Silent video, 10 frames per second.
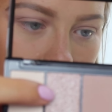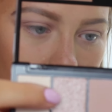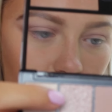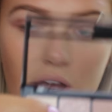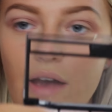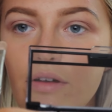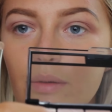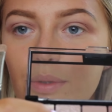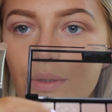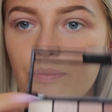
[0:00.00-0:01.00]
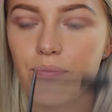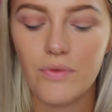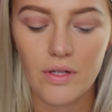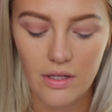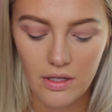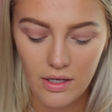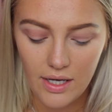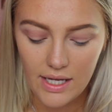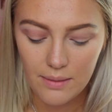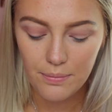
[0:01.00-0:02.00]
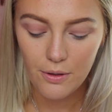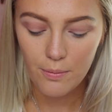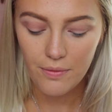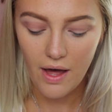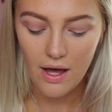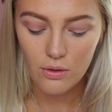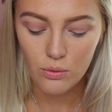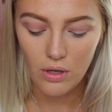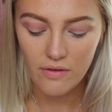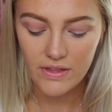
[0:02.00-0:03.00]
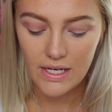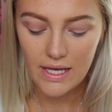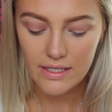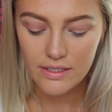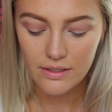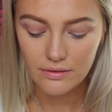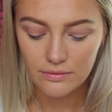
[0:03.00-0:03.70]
is in Cherub, and I pop that all over the lid.